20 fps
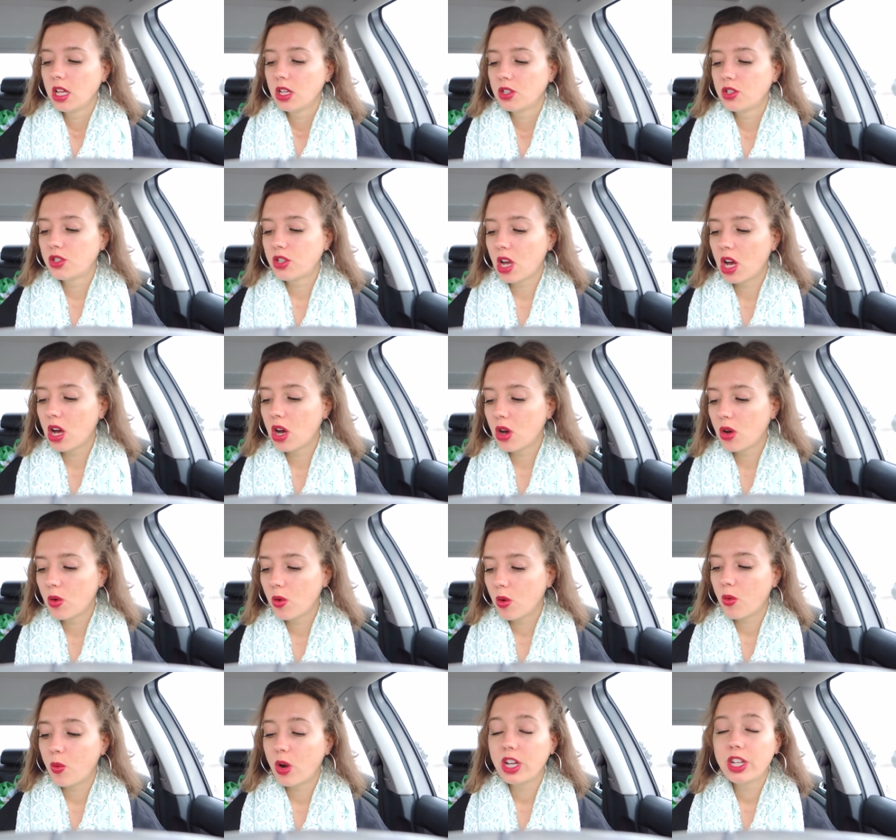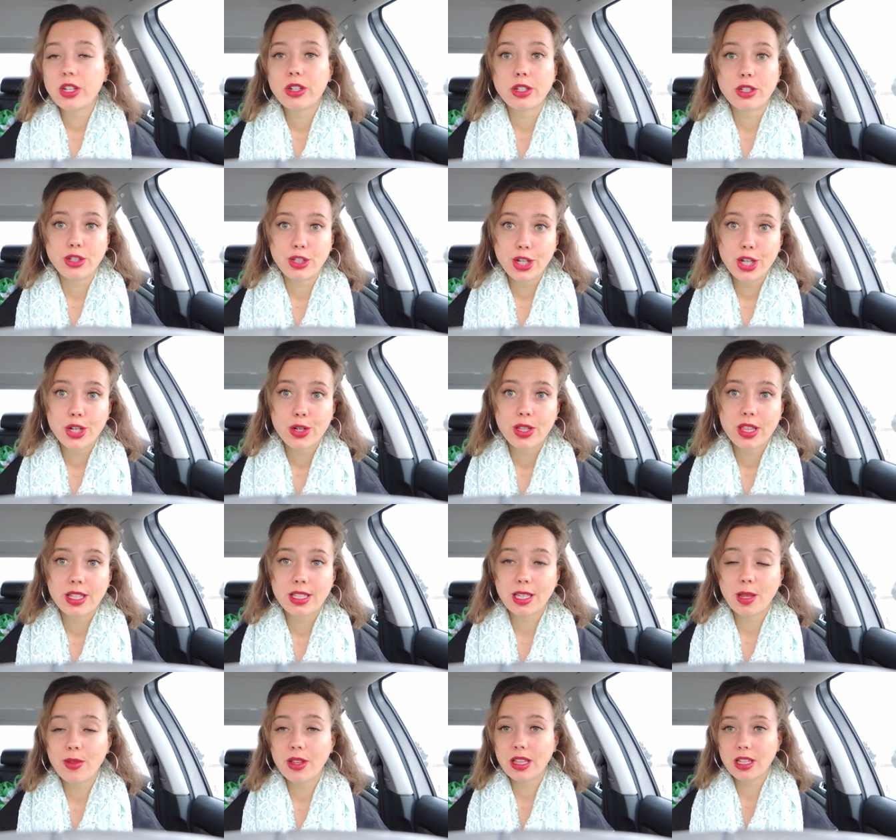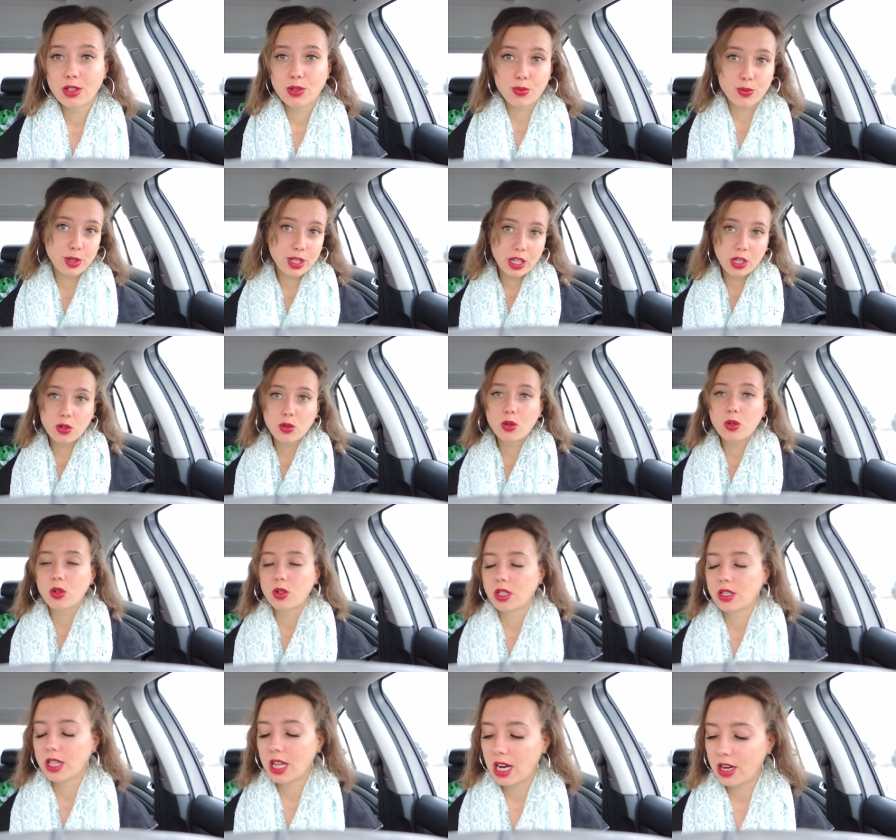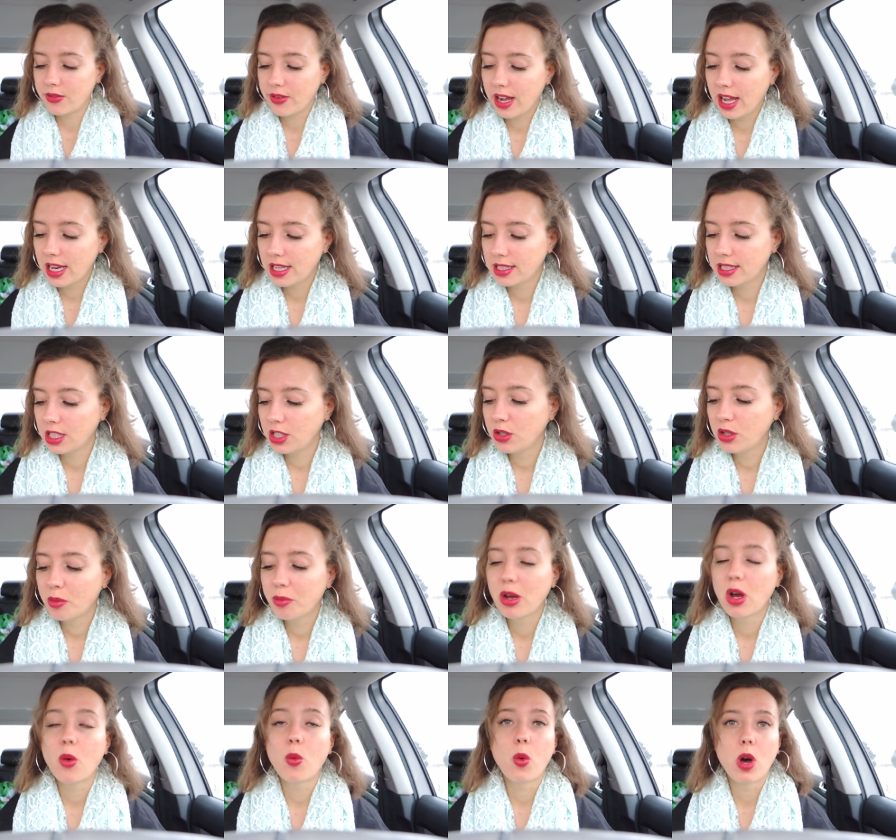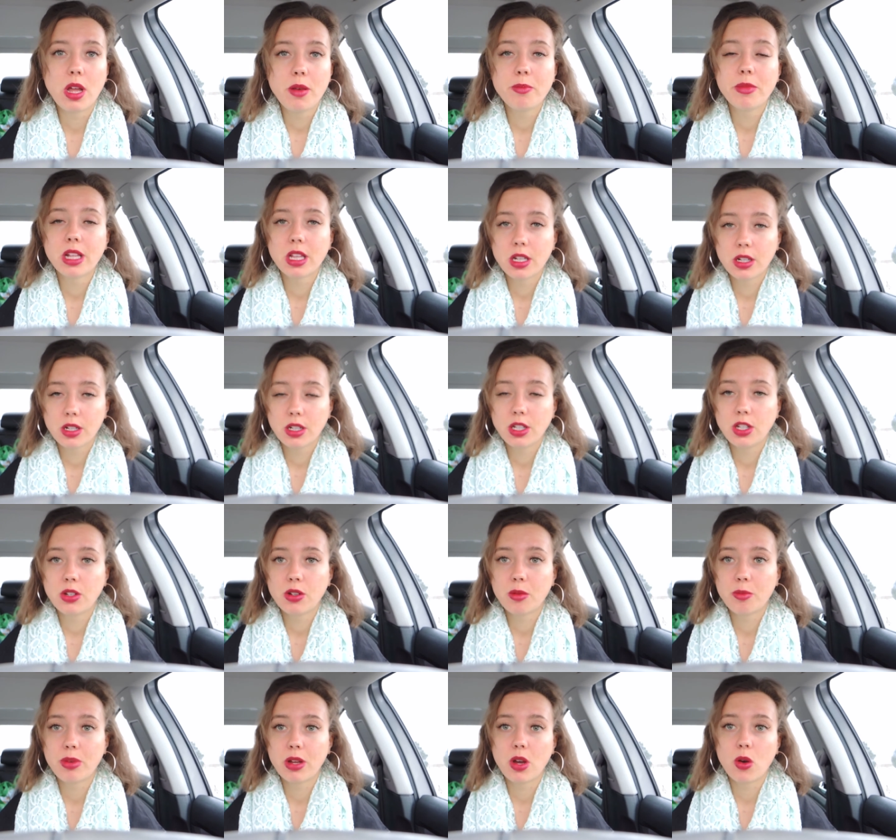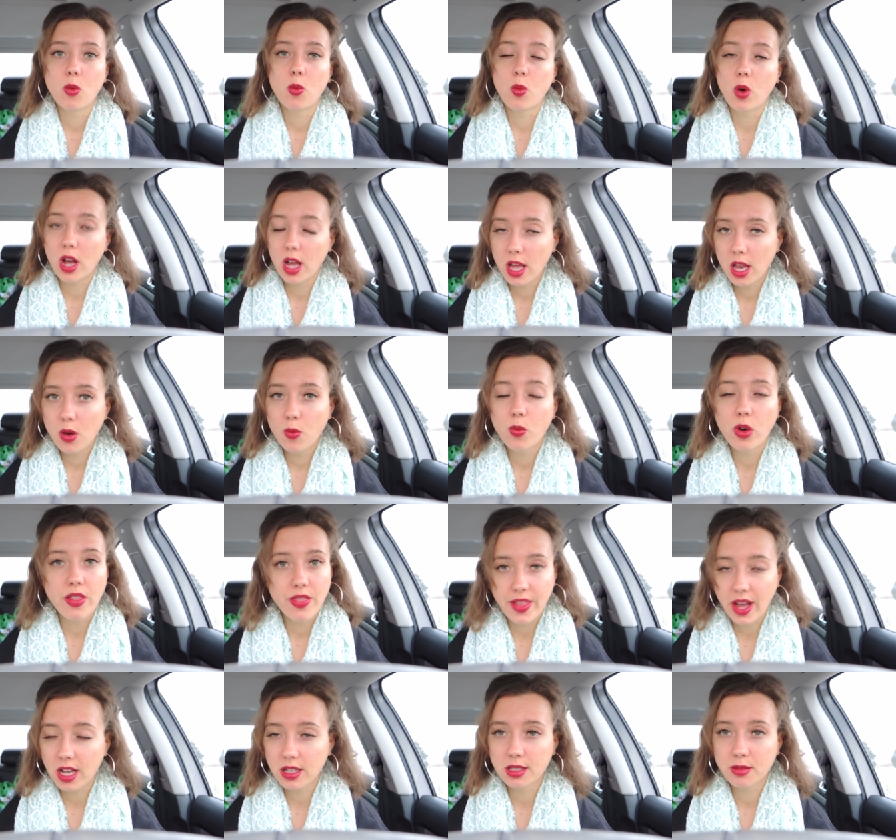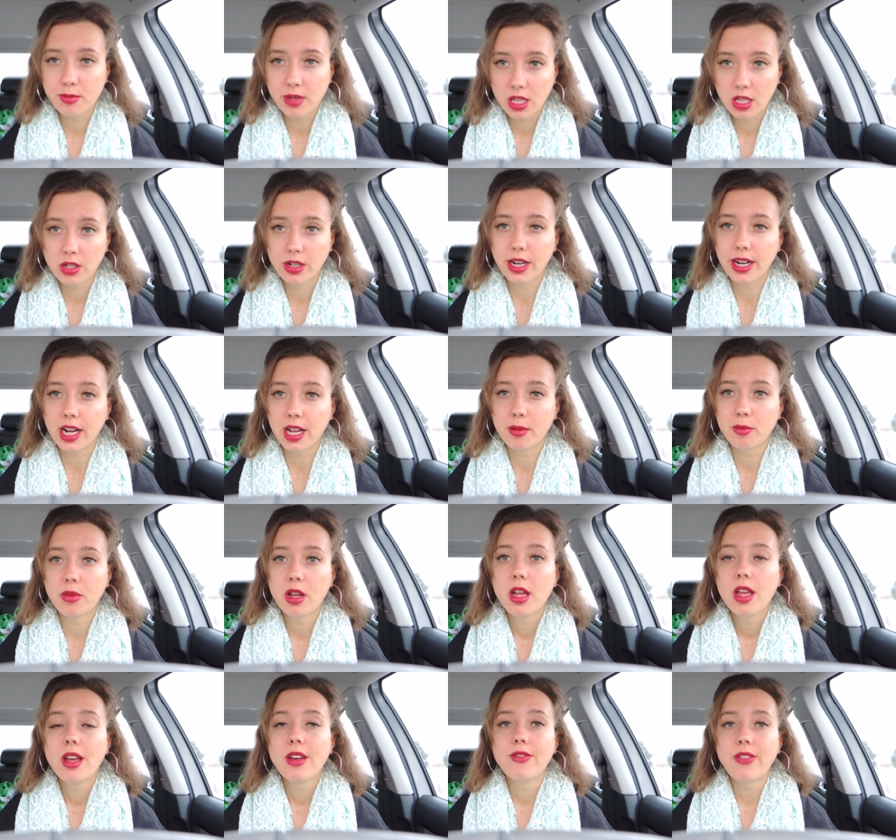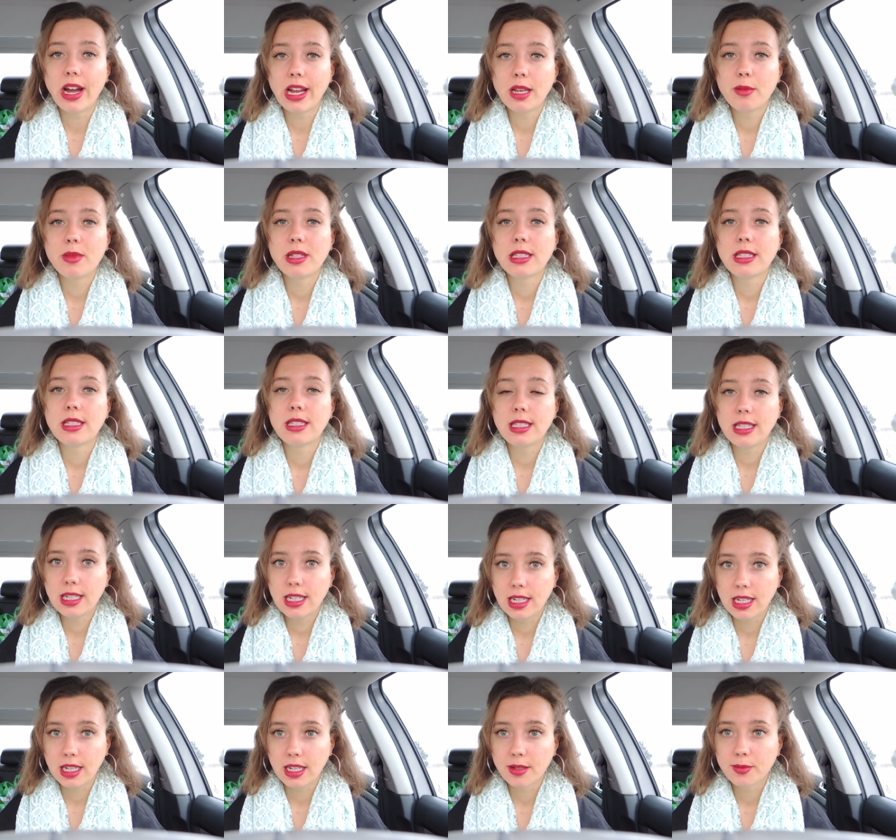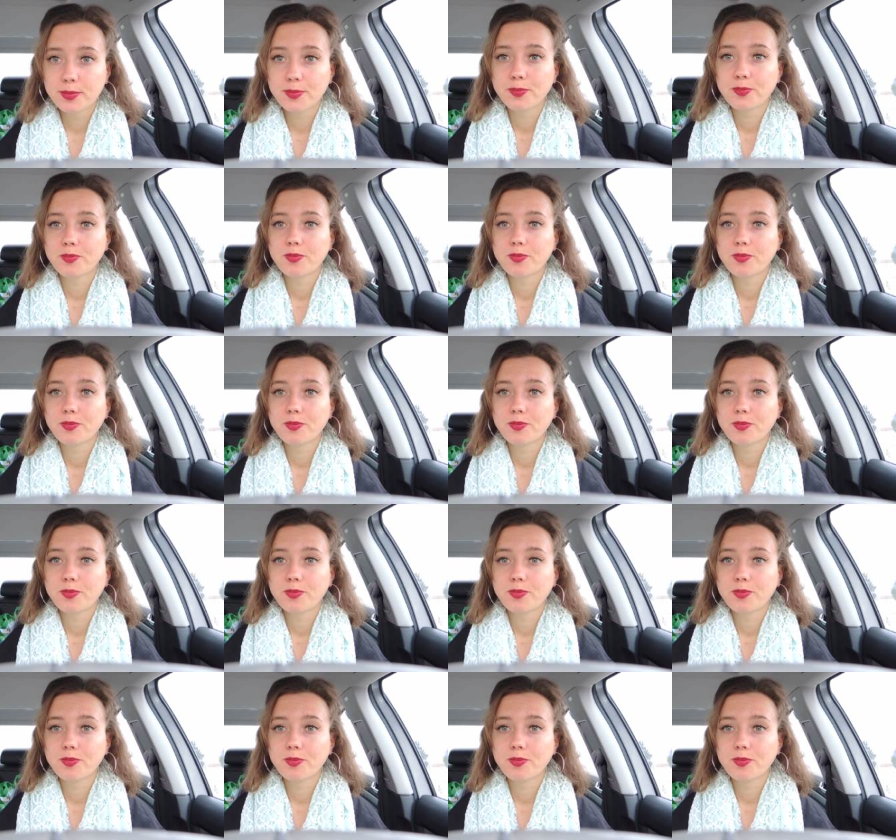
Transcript: So what you can do, and something that's really cool that I read, is that you can put one 1,000 milligram vitamin C